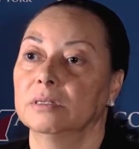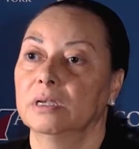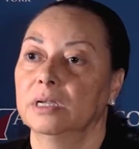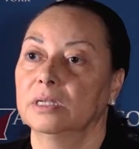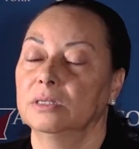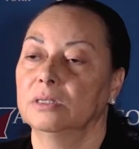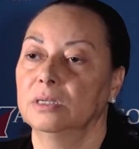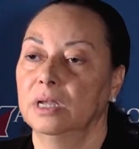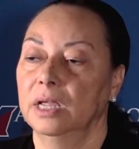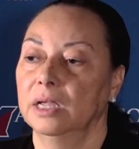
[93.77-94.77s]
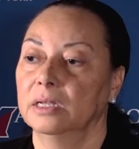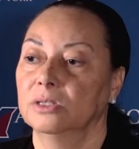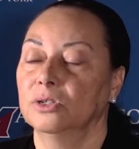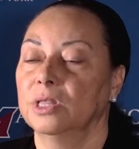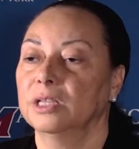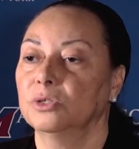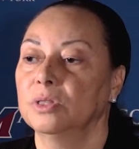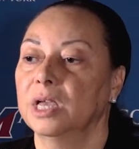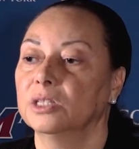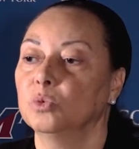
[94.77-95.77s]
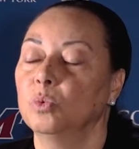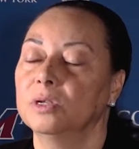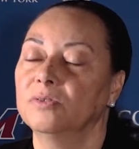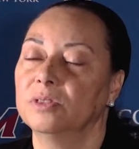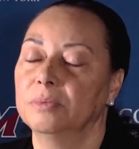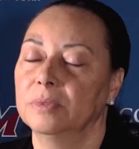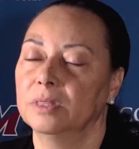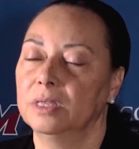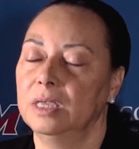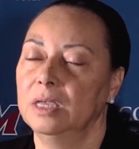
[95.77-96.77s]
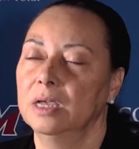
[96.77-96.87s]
And so that's one of the